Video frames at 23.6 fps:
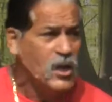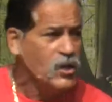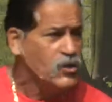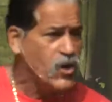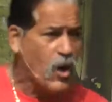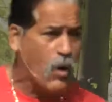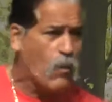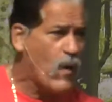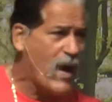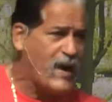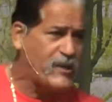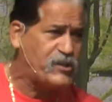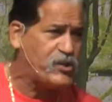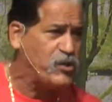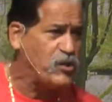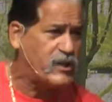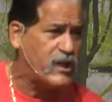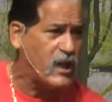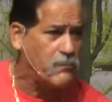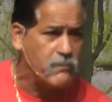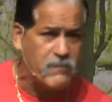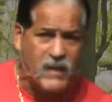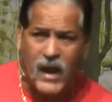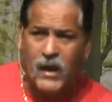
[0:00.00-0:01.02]
Don't wait till you
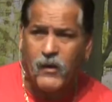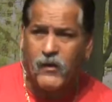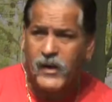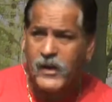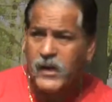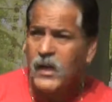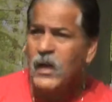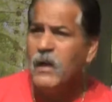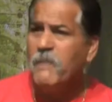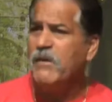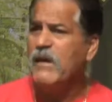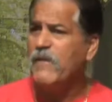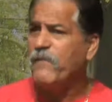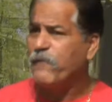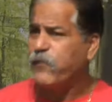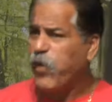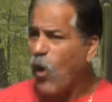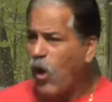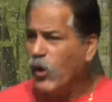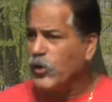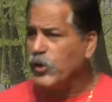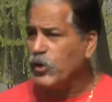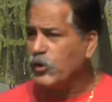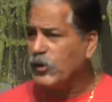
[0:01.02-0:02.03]
get married.
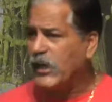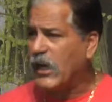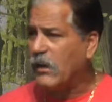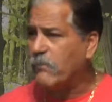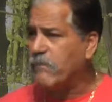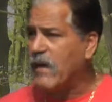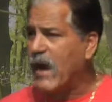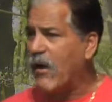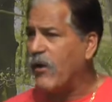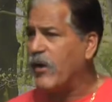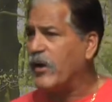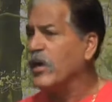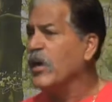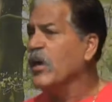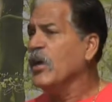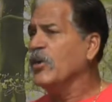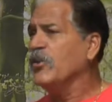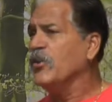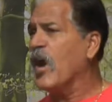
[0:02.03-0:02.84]
Before you get married,